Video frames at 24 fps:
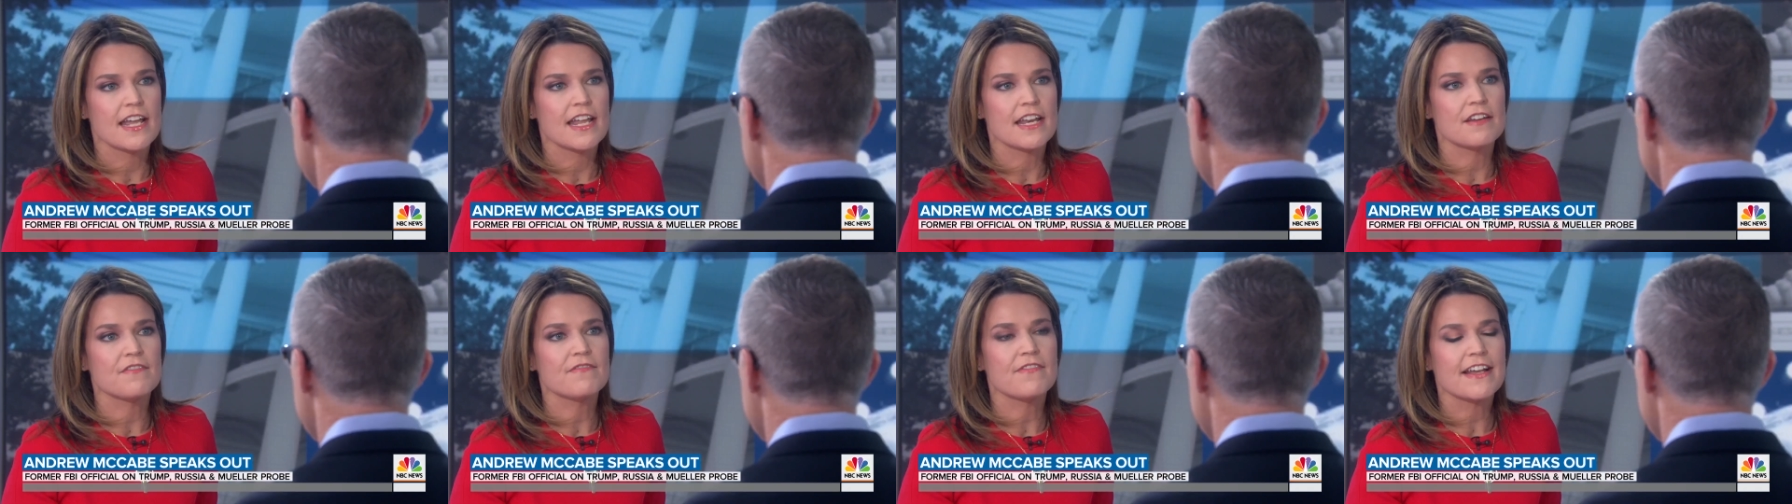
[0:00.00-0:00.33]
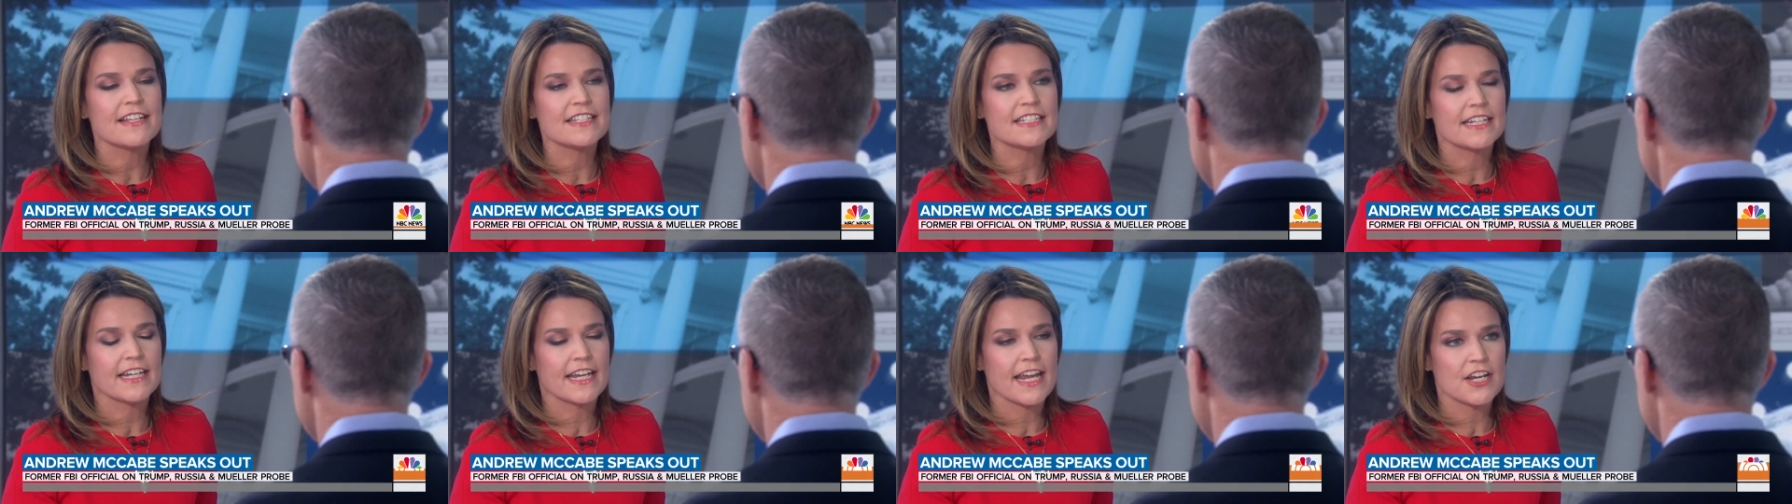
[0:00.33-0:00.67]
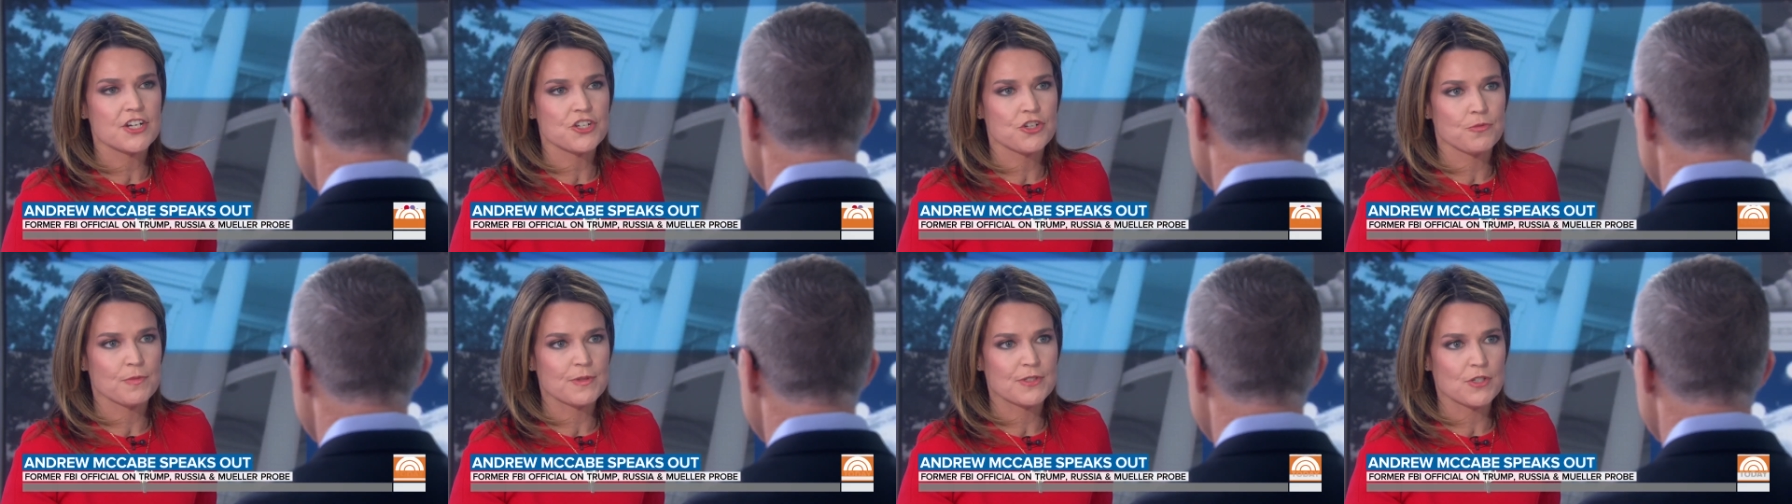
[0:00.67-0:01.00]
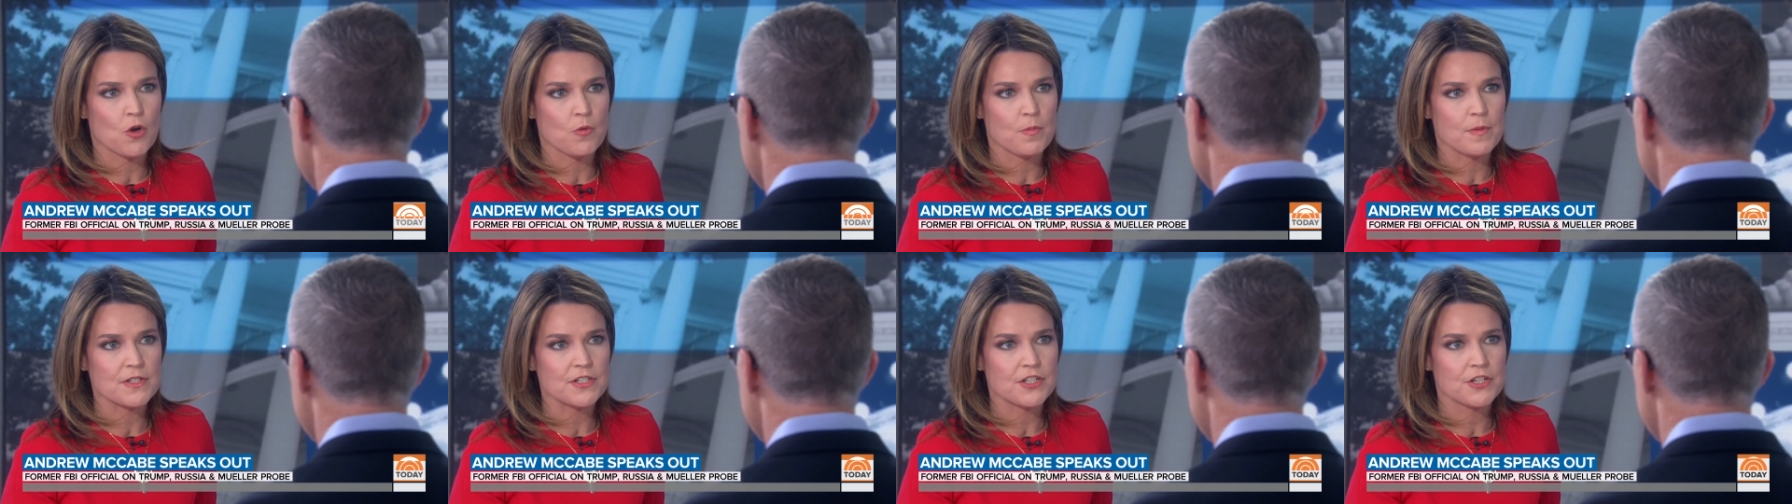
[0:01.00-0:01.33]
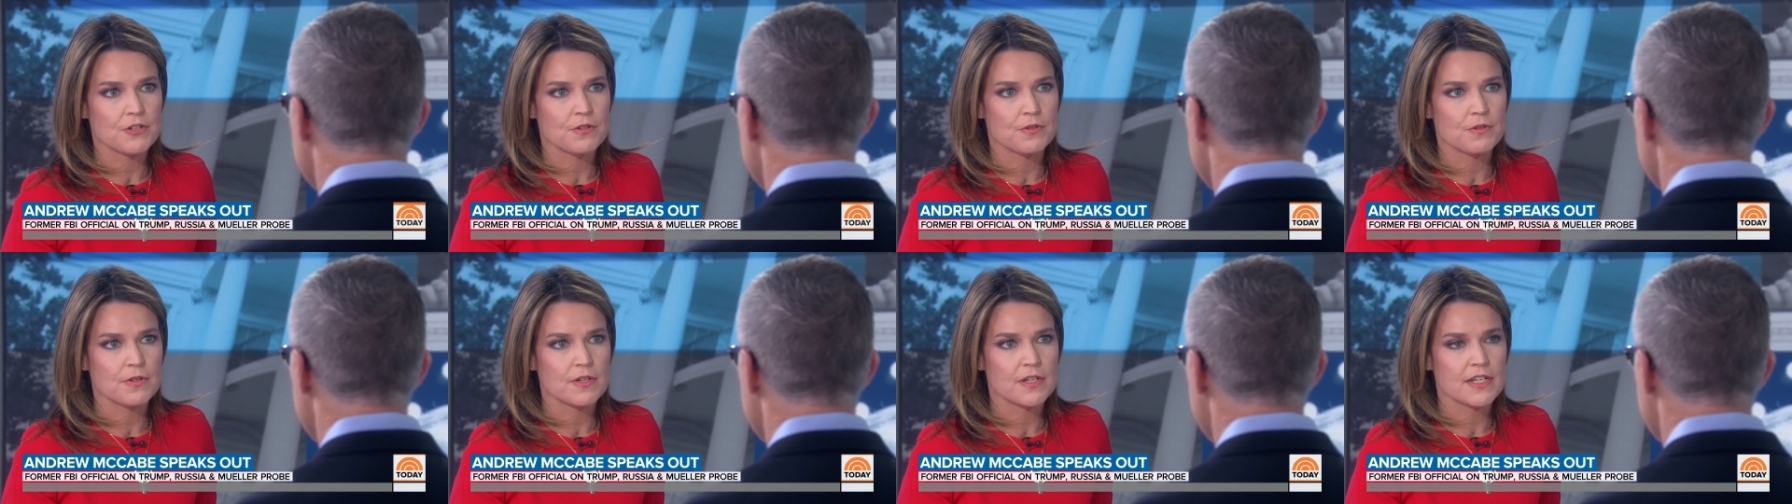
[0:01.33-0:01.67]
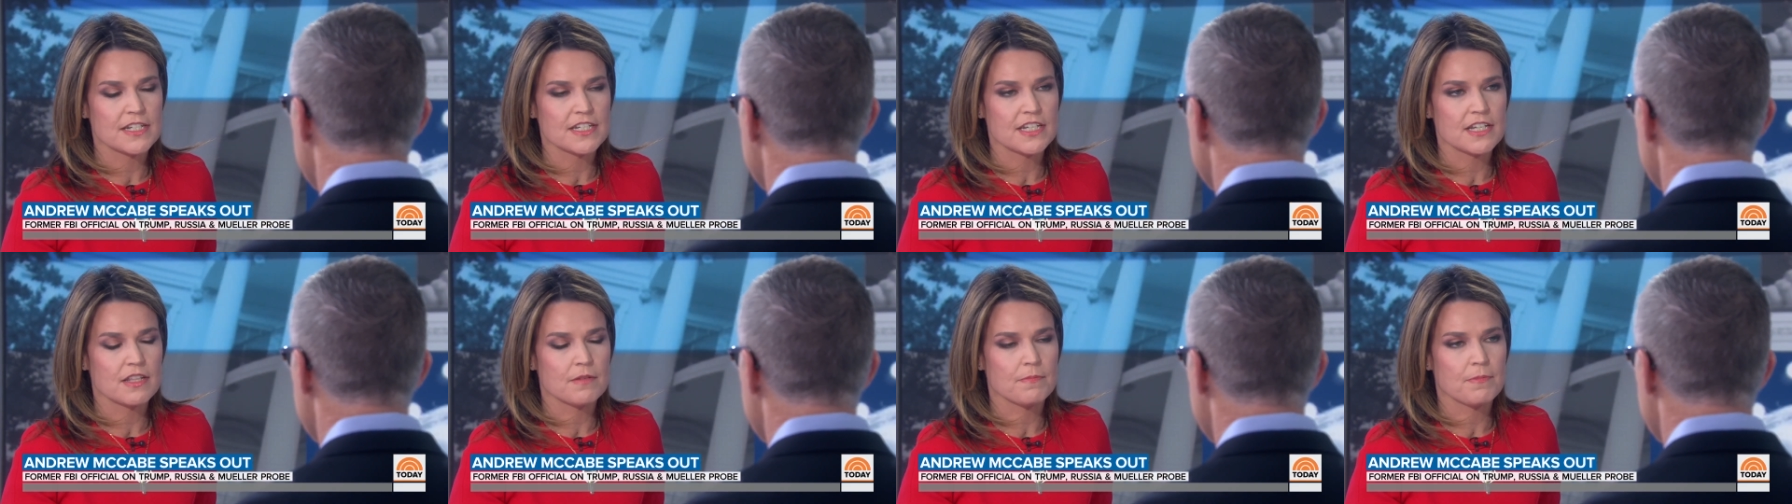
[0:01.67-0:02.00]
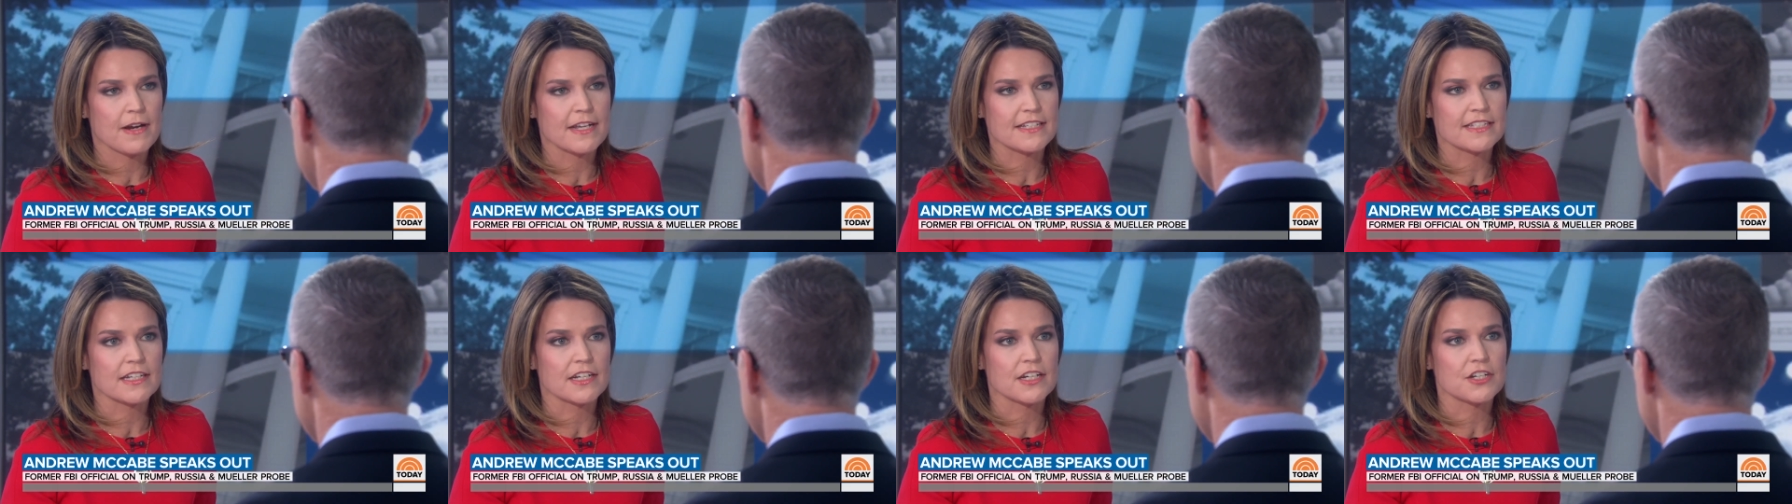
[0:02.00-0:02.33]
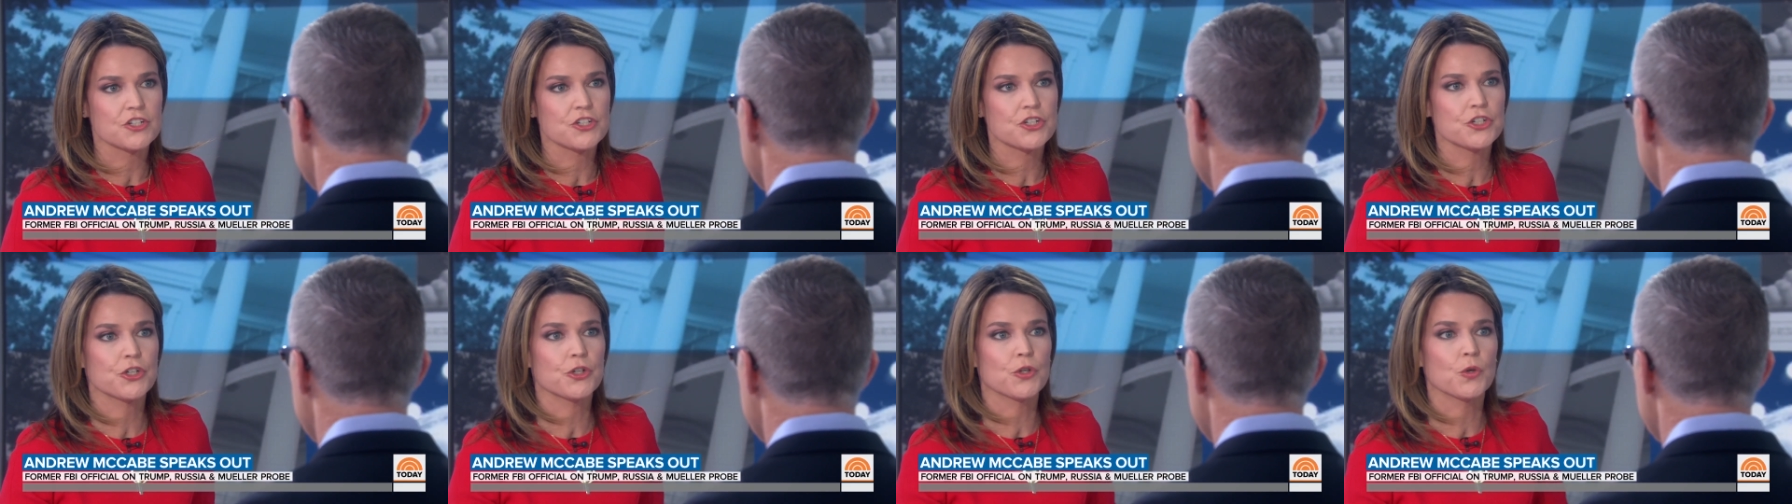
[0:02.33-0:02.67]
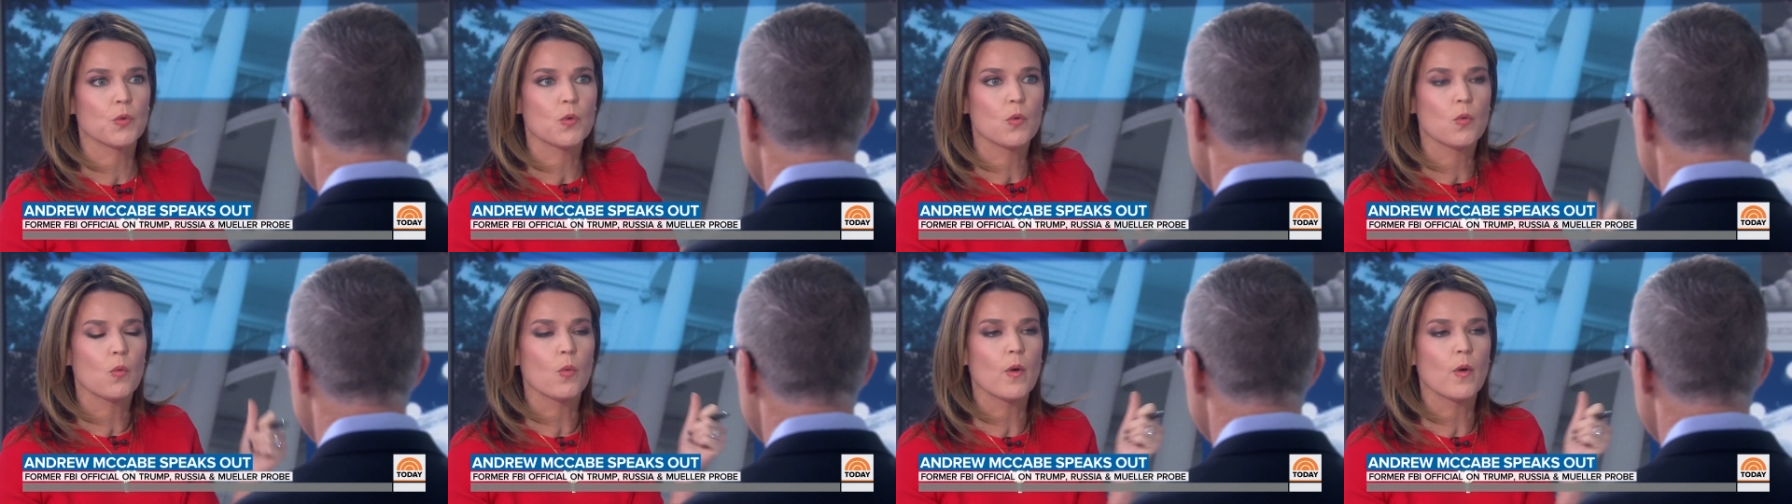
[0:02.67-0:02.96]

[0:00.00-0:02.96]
an investigation was opened to, into the president, too.